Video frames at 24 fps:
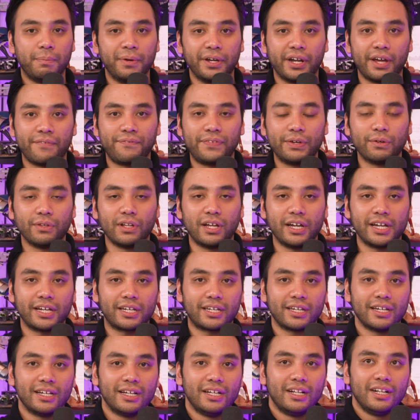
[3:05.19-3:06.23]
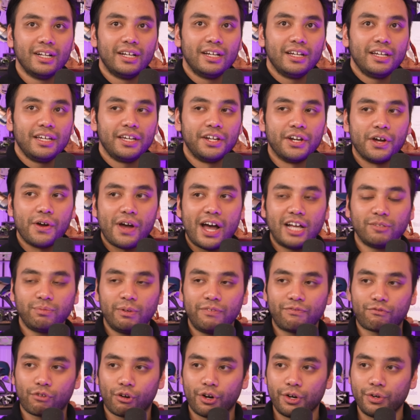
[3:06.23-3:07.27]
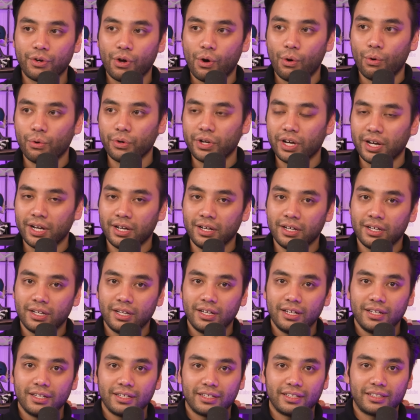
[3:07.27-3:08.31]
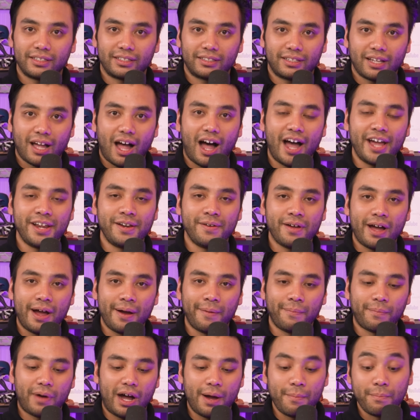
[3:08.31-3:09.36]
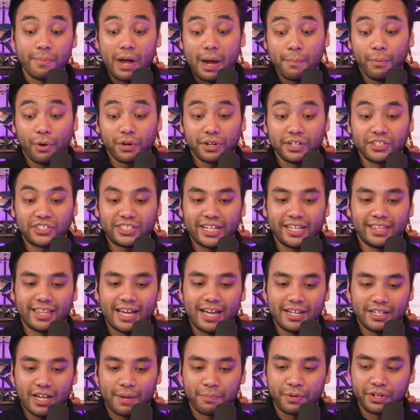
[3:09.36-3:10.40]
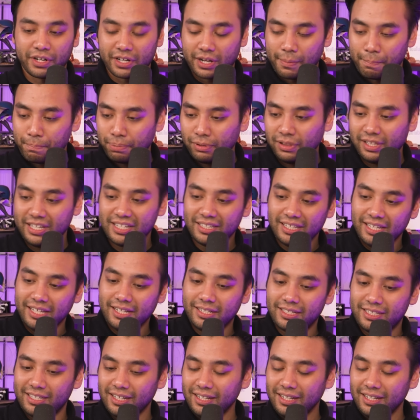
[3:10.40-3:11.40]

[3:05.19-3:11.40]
But I feel like, you know, as we've grown older, I I'm I'm, I'm not gonna say that I'm gonna completely